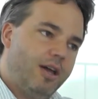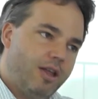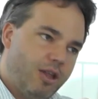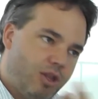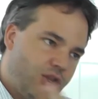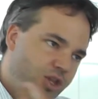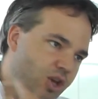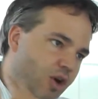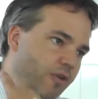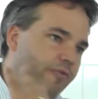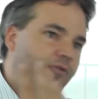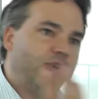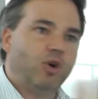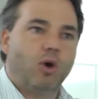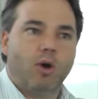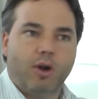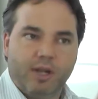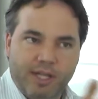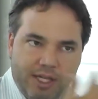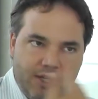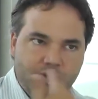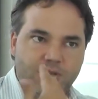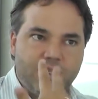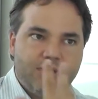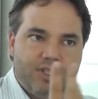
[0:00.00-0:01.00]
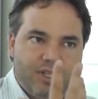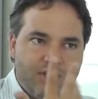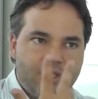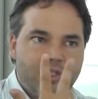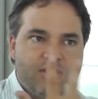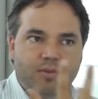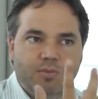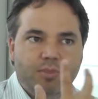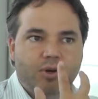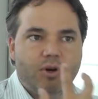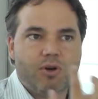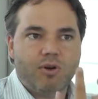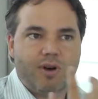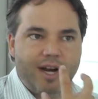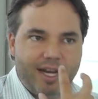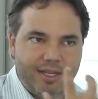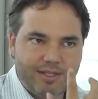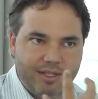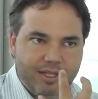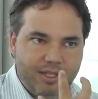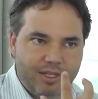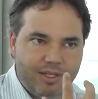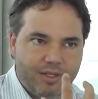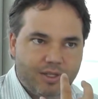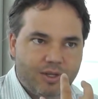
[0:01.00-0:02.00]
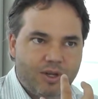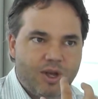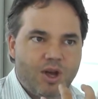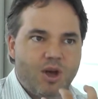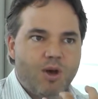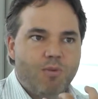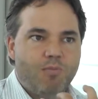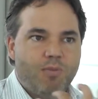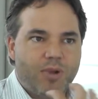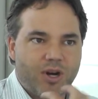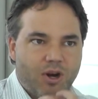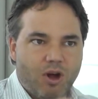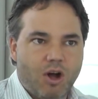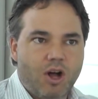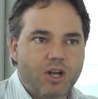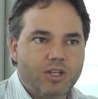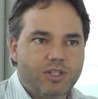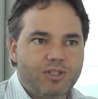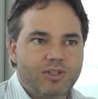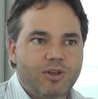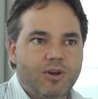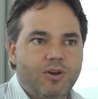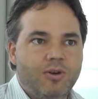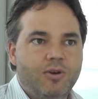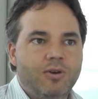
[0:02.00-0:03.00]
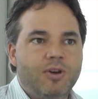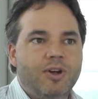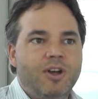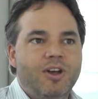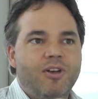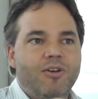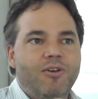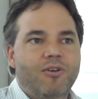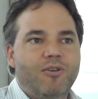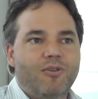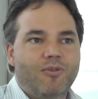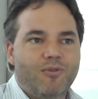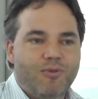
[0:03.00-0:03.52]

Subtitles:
the overall ecosystem progresses, but also